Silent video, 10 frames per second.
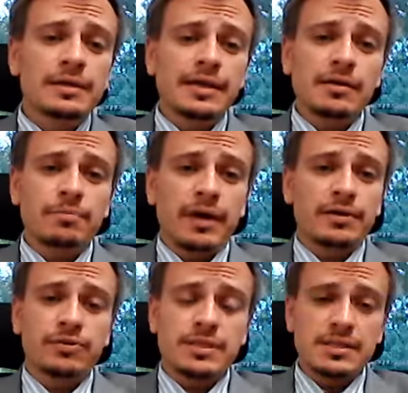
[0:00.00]
they
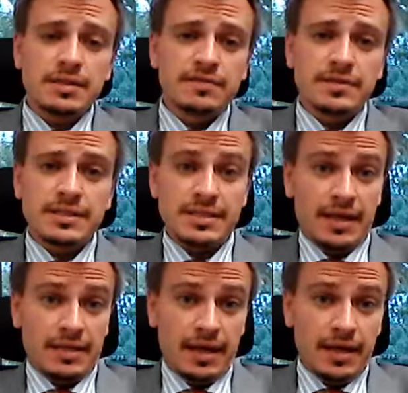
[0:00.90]
might receive
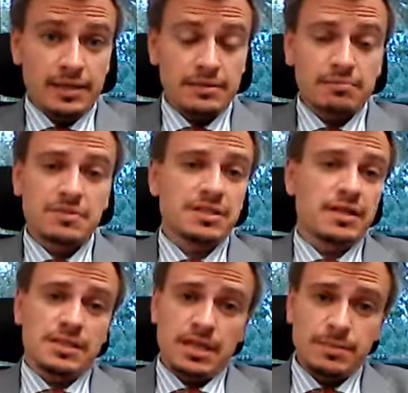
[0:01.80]
state aid,
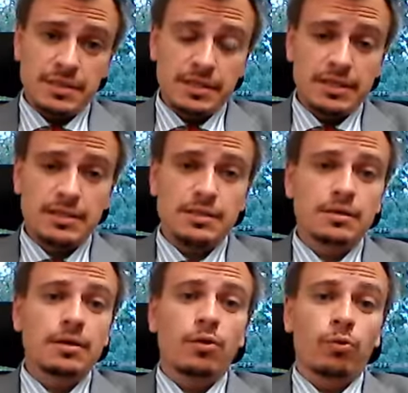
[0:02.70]
state subsidies,
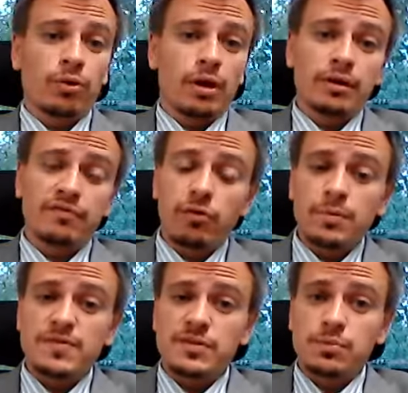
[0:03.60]
or other
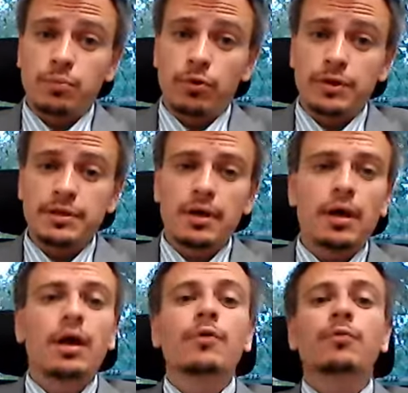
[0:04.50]
forms of support,
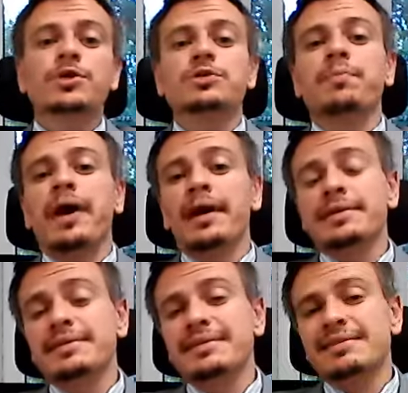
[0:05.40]
which might
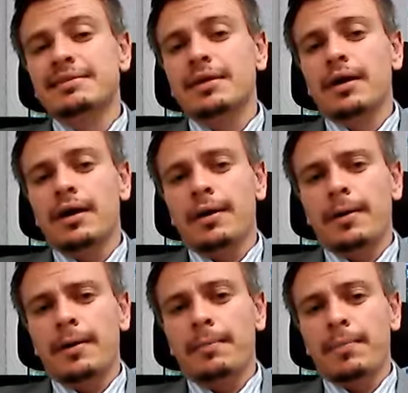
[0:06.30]

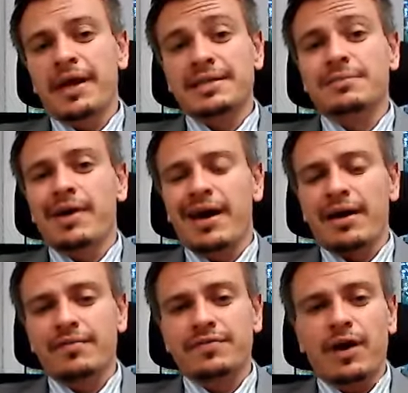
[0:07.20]
make them
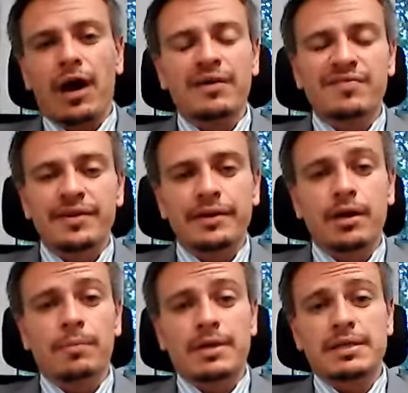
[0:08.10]
have unfair
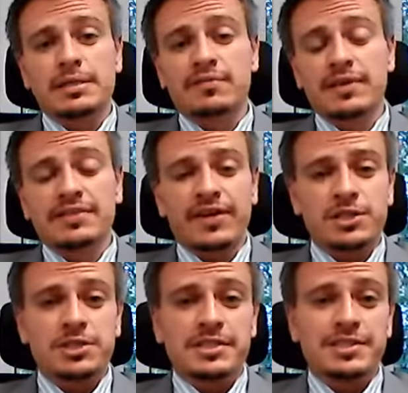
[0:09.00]
competitive
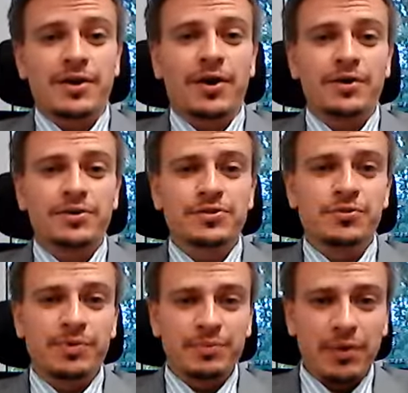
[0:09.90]
advantages on the
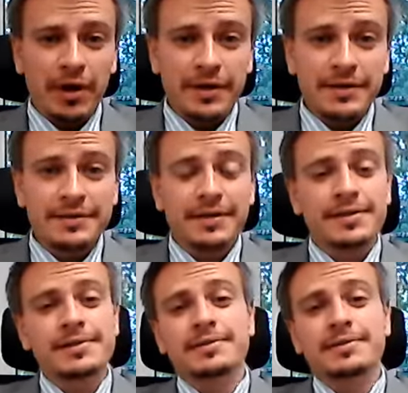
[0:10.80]
European market and